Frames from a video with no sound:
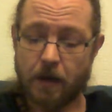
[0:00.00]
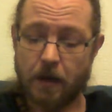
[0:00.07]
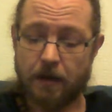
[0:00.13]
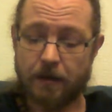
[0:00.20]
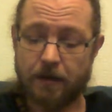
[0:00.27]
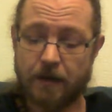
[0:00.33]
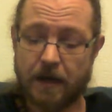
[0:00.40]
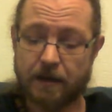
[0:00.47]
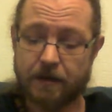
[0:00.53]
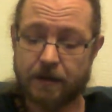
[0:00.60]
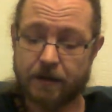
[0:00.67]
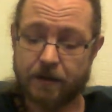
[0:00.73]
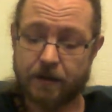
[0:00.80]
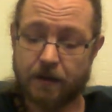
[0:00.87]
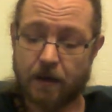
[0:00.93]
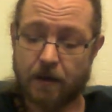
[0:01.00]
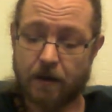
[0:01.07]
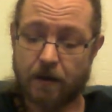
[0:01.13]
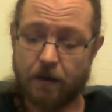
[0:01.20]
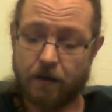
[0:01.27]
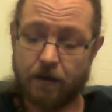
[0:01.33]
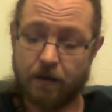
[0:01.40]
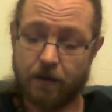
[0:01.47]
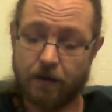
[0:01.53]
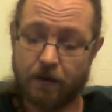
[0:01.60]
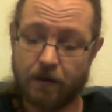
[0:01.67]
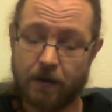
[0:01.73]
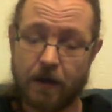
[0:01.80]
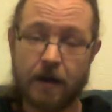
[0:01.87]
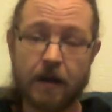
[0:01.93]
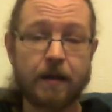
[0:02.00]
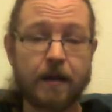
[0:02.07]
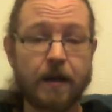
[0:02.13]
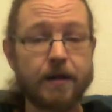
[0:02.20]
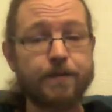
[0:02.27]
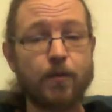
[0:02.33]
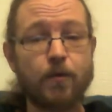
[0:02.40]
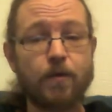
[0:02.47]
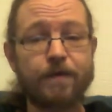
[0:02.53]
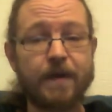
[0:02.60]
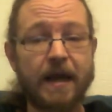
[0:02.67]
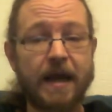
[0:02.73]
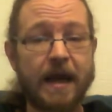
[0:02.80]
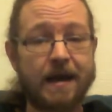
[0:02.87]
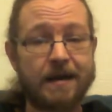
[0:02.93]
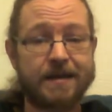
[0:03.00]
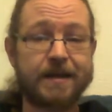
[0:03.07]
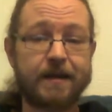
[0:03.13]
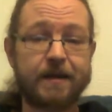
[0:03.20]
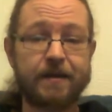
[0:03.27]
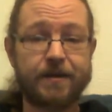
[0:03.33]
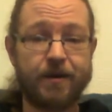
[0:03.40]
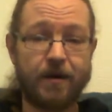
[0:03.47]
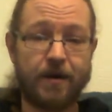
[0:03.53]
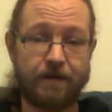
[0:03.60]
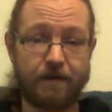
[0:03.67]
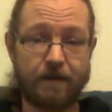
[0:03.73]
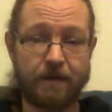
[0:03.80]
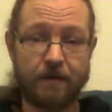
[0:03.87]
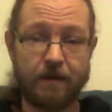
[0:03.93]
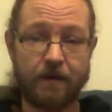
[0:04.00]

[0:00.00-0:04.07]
that's more of the casting side of it.